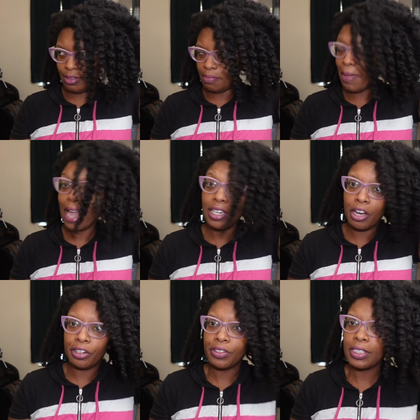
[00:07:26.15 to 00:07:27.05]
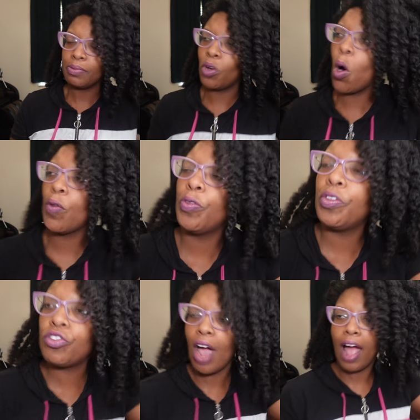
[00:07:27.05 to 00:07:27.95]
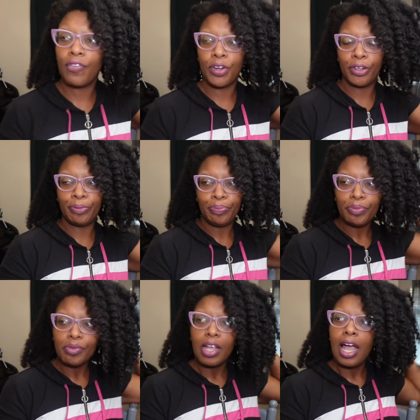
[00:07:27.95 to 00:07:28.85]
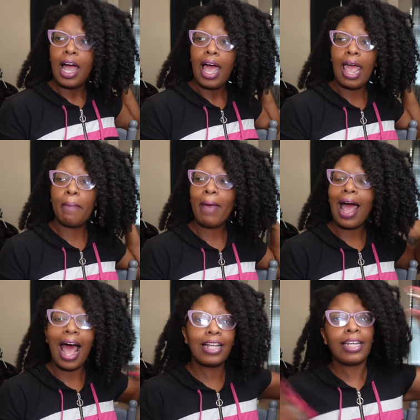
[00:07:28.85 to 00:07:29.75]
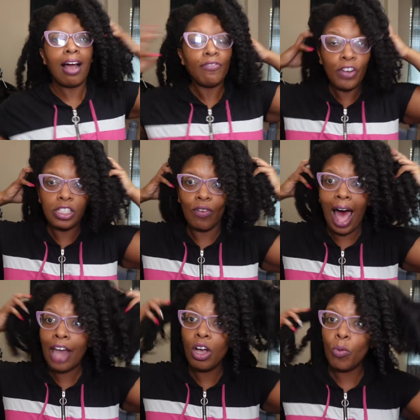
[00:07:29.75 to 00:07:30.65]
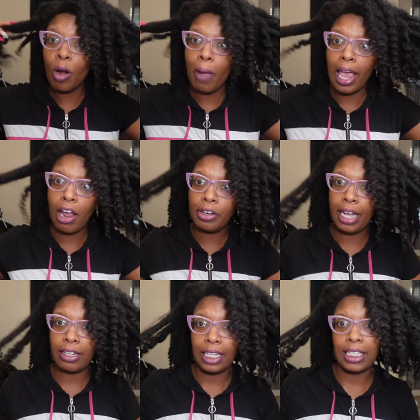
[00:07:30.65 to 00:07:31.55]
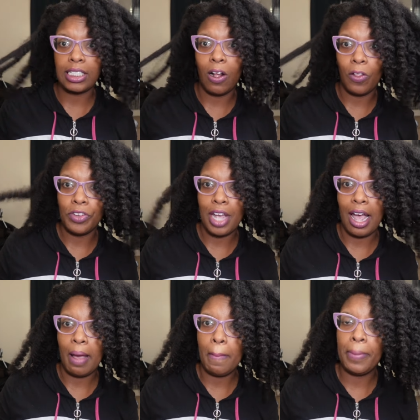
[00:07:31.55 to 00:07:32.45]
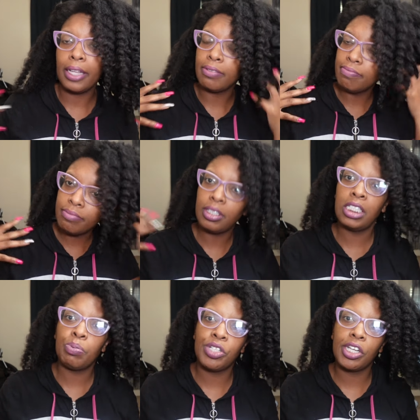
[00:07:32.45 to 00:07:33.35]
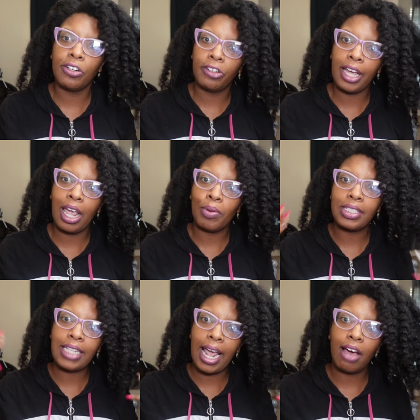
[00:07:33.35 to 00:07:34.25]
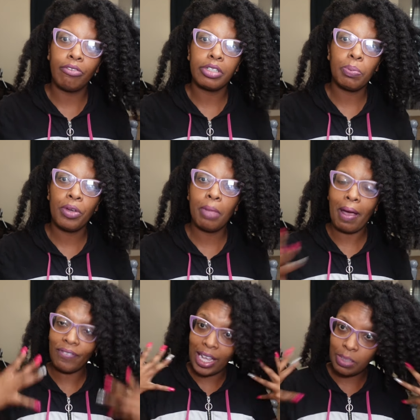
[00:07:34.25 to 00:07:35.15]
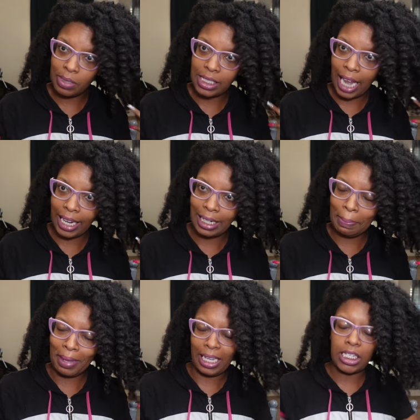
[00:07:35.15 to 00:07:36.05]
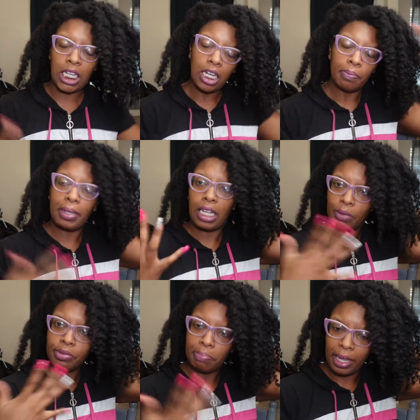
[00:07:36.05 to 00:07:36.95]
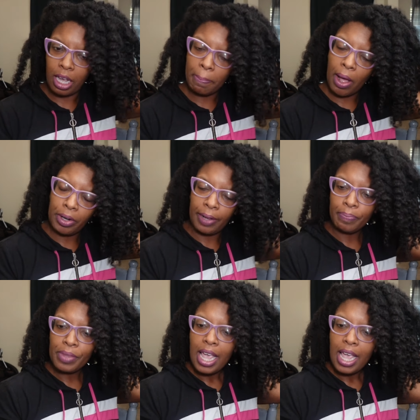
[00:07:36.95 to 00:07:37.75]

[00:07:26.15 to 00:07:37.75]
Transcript: McDonald's. Going through the drive-through. And my y'all, first of all, I don't wear my hair down like this all the time, but this particular day was down, was pretty. My face was slightly beat, meaning makeup on it.